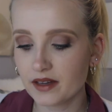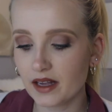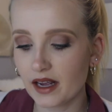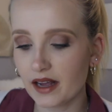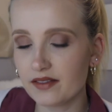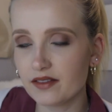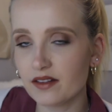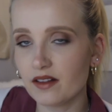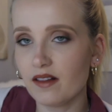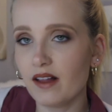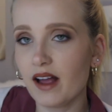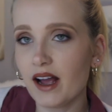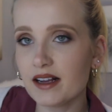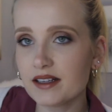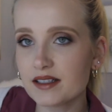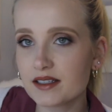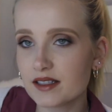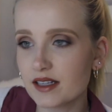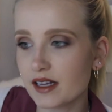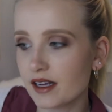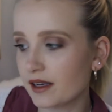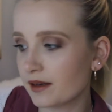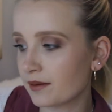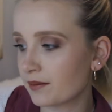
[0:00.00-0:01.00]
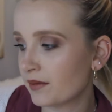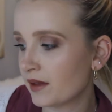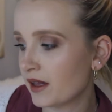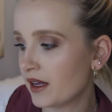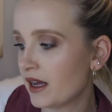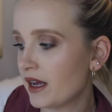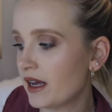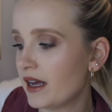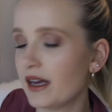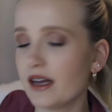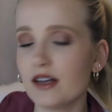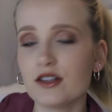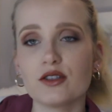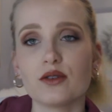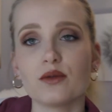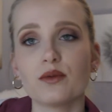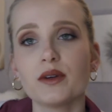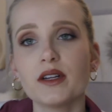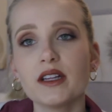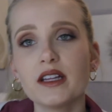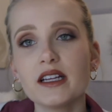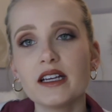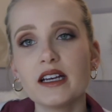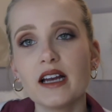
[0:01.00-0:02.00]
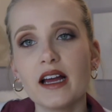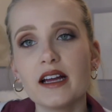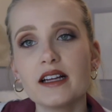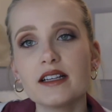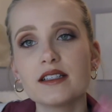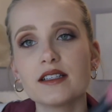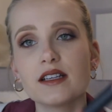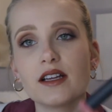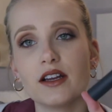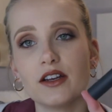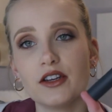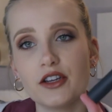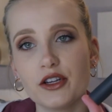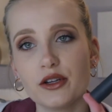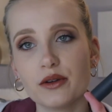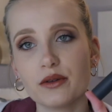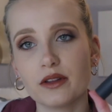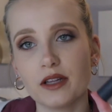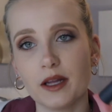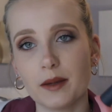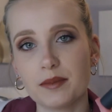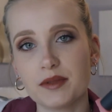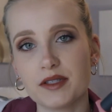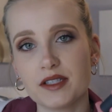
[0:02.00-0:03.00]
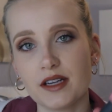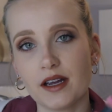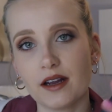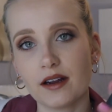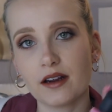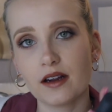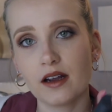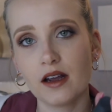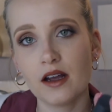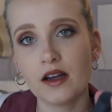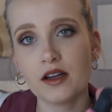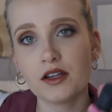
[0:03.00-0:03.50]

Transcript: And the last thing is a really nice nude lipstick.